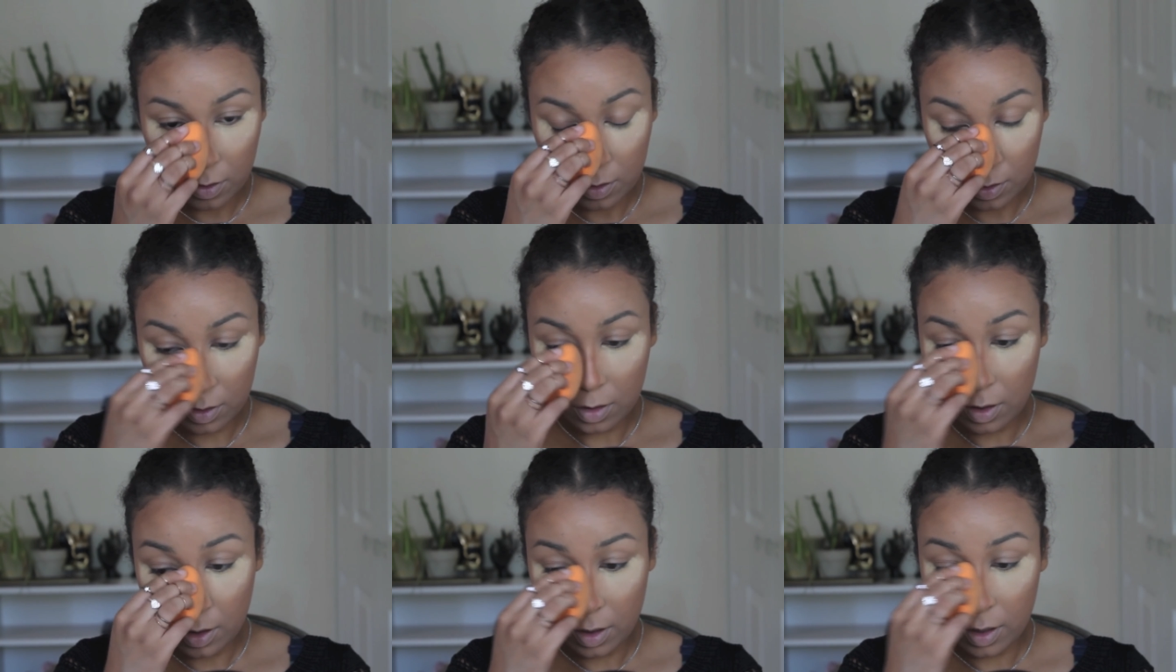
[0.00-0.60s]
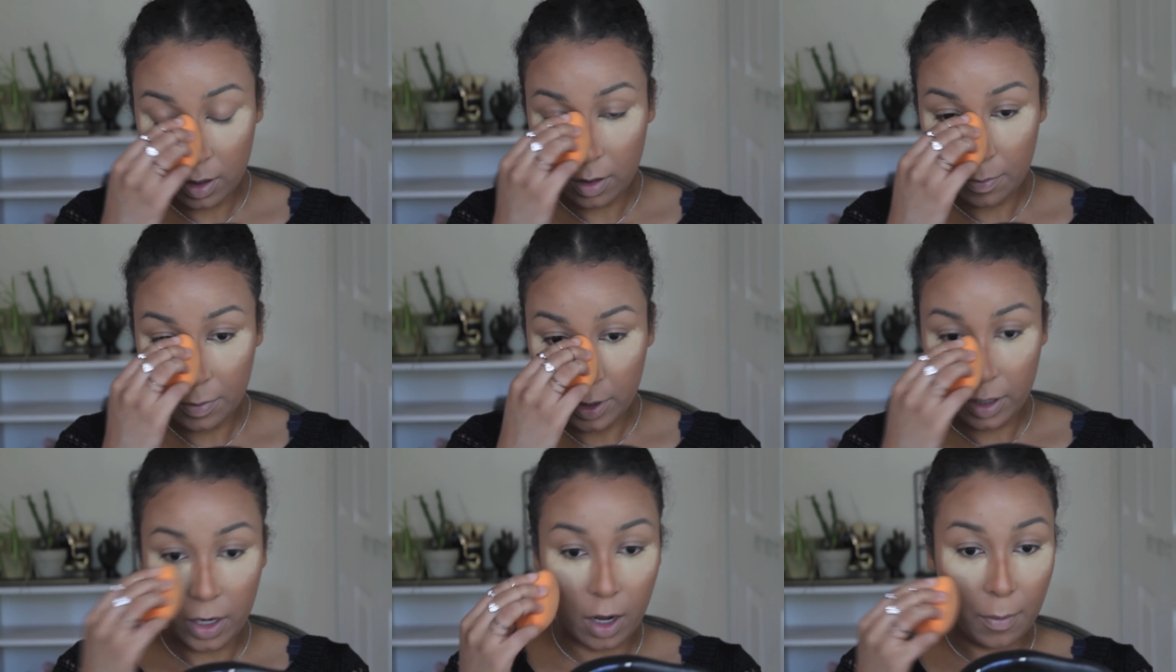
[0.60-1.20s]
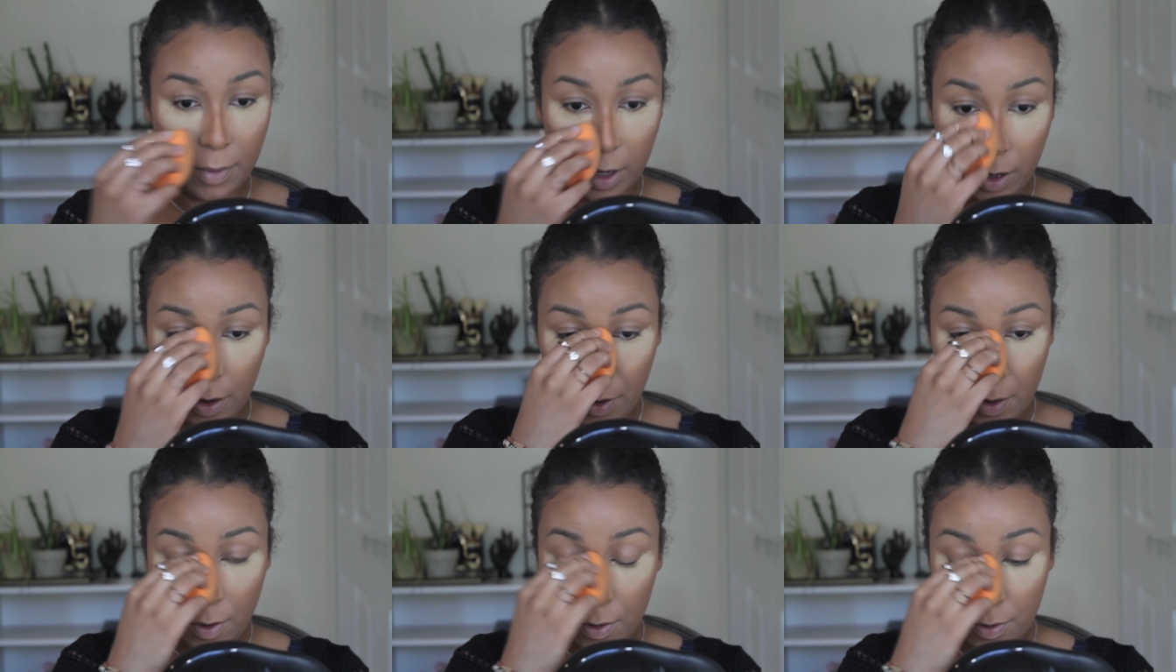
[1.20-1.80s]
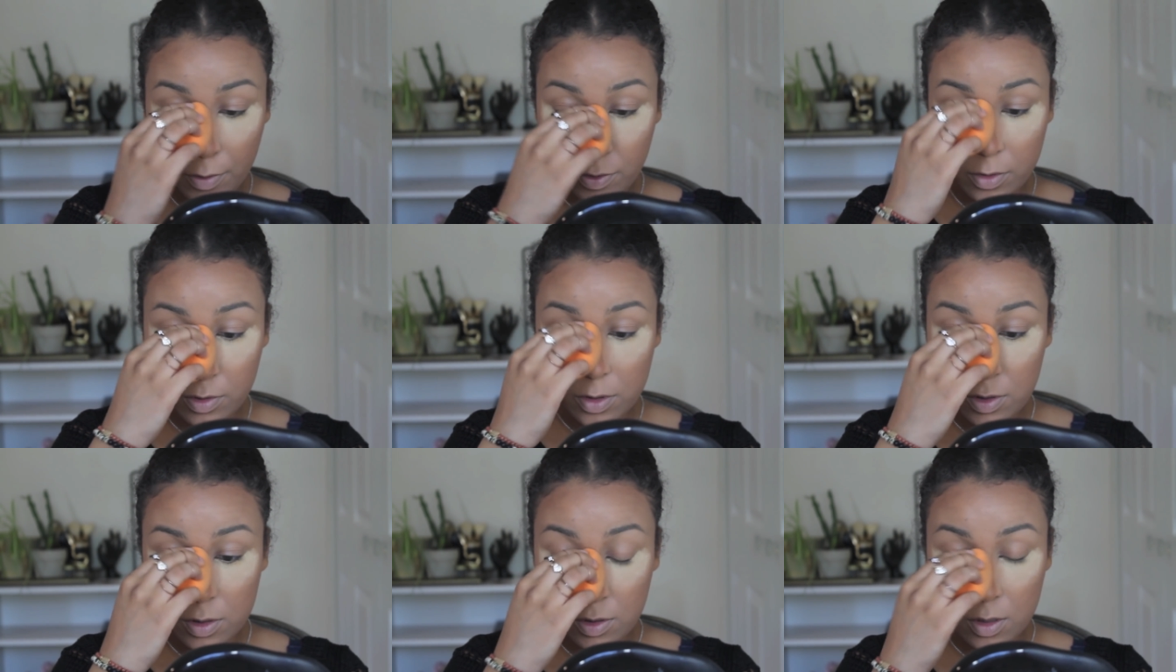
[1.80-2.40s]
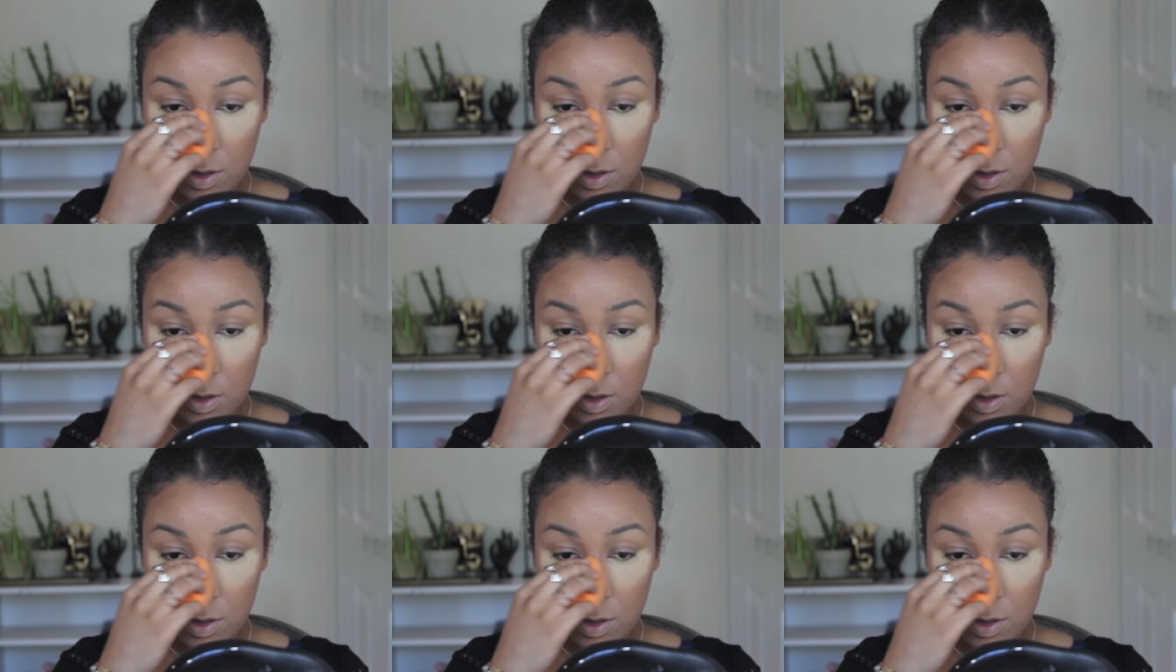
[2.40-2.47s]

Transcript: and then blend out my nose.